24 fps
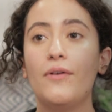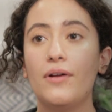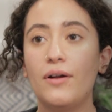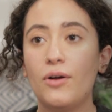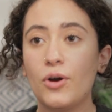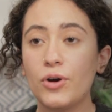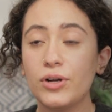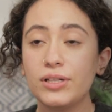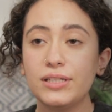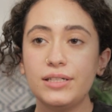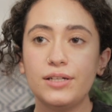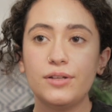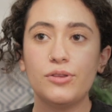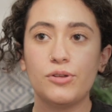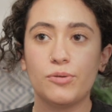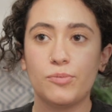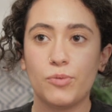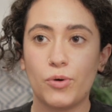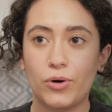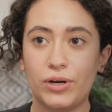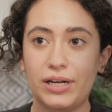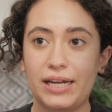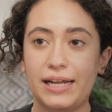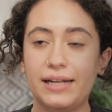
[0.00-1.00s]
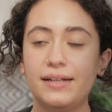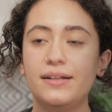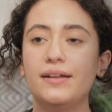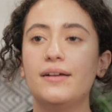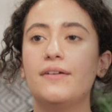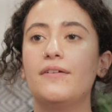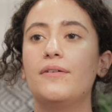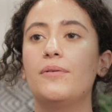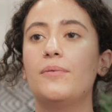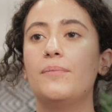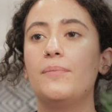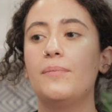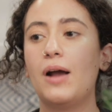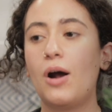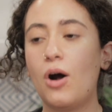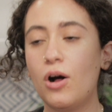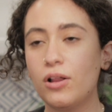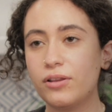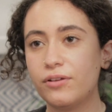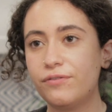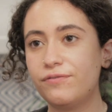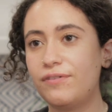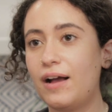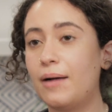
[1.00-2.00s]
Early in the morning, all
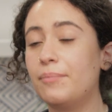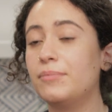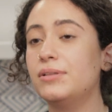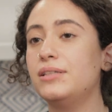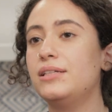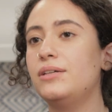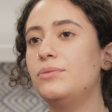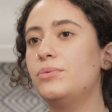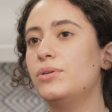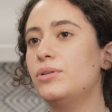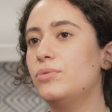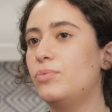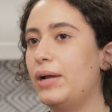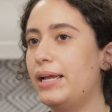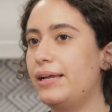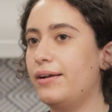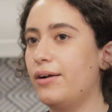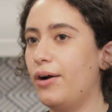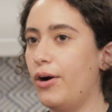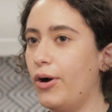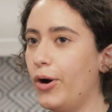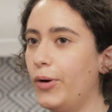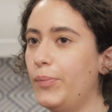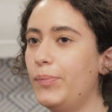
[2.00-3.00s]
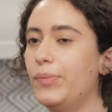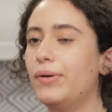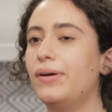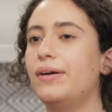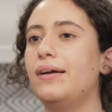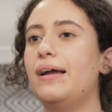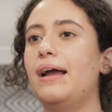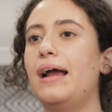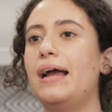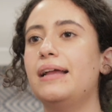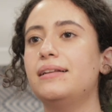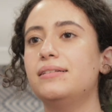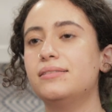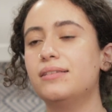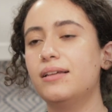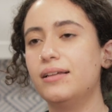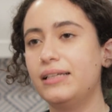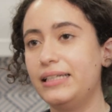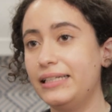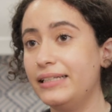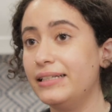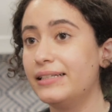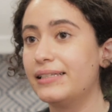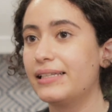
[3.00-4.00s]
the family will wake up and
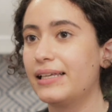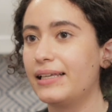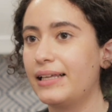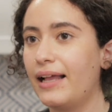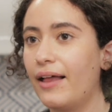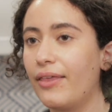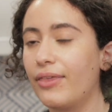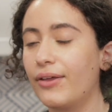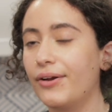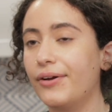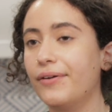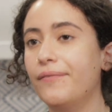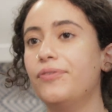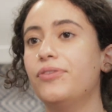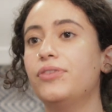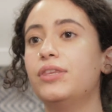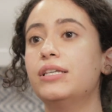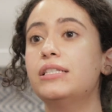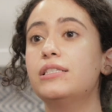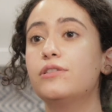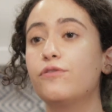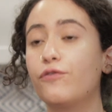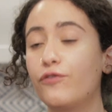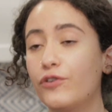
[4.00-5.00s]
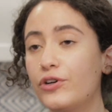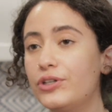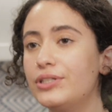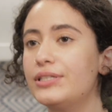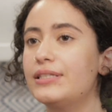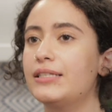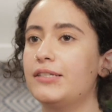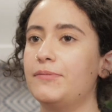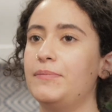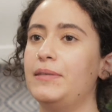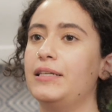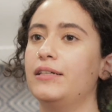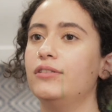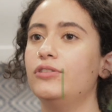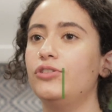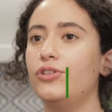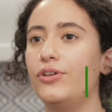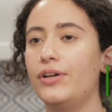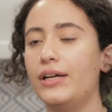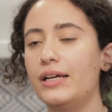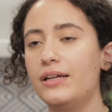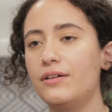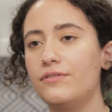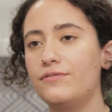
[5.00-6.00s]
eat together. This first meal
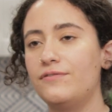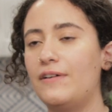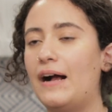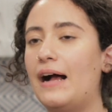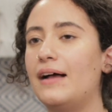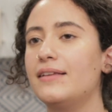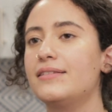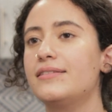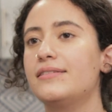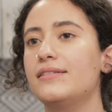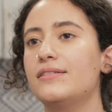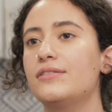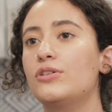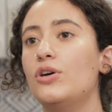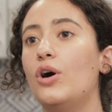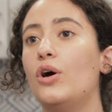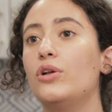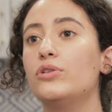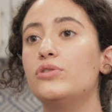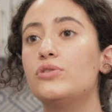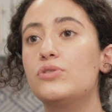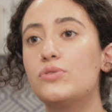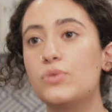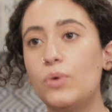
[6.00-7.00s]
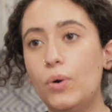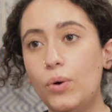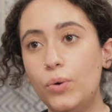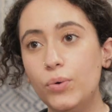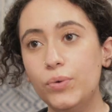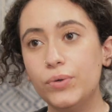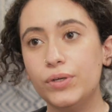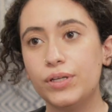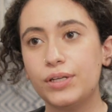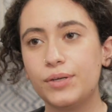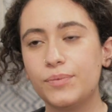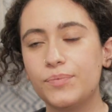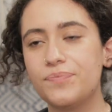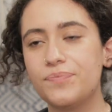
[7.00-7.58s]
during a fast is called suhoor.